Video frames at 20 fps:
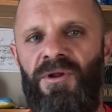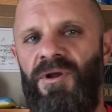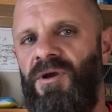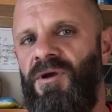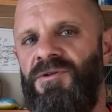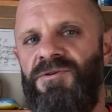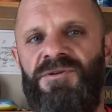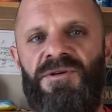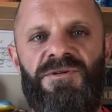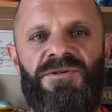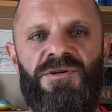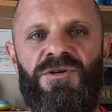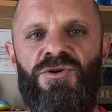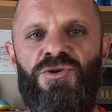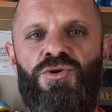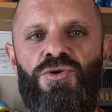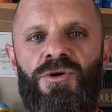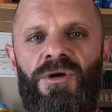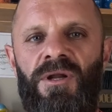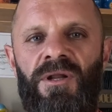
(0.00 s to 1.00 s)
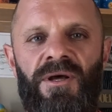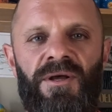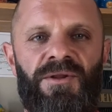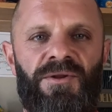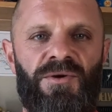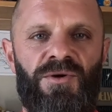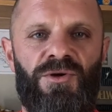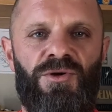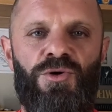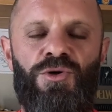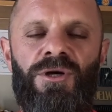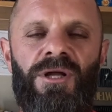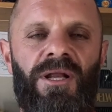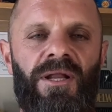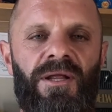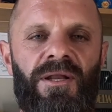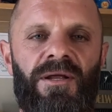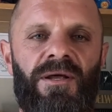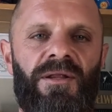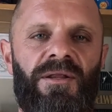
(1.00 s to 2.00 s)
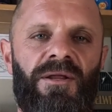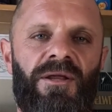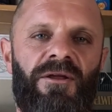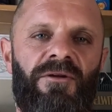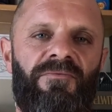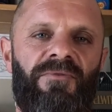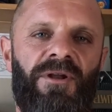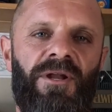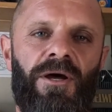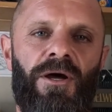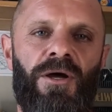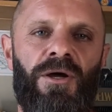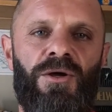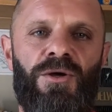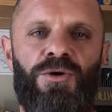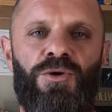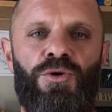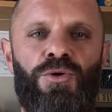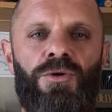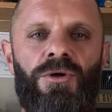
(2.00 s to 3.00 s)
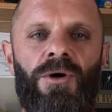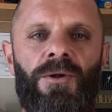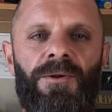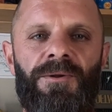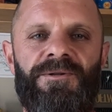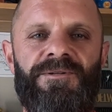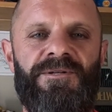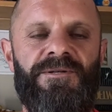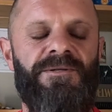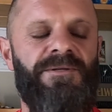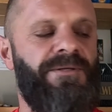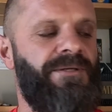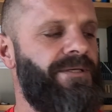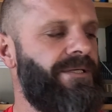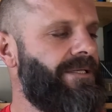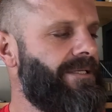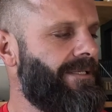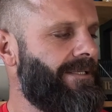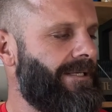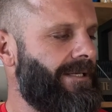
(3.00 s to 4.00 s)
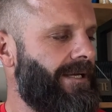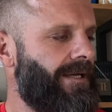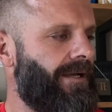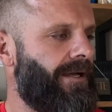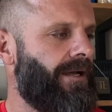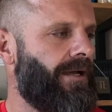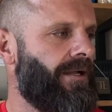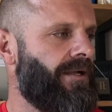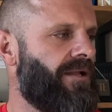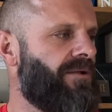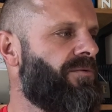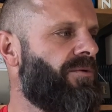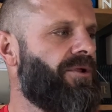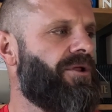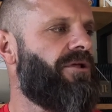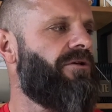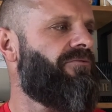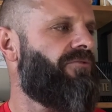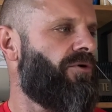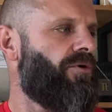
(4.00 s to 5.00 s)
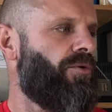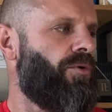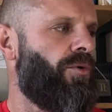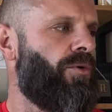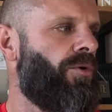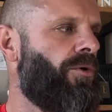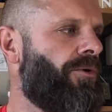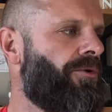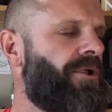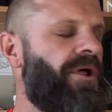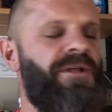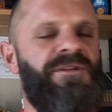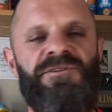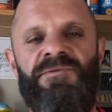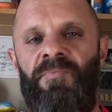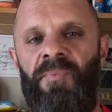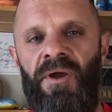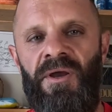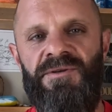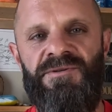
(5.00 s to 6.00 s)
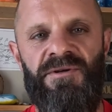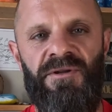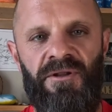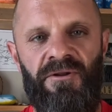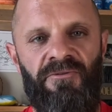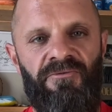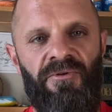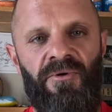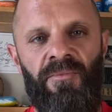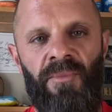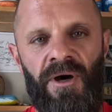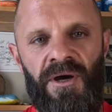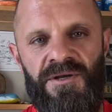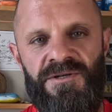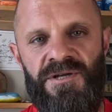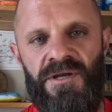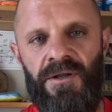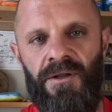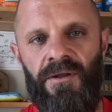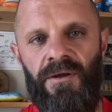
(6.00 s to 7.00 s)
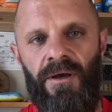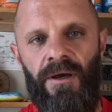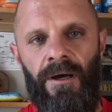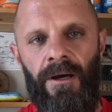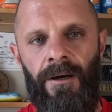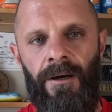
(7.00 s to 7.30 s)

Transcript: You can just Google it, or Google it, give it a Googled, and it will give you all that specs and information.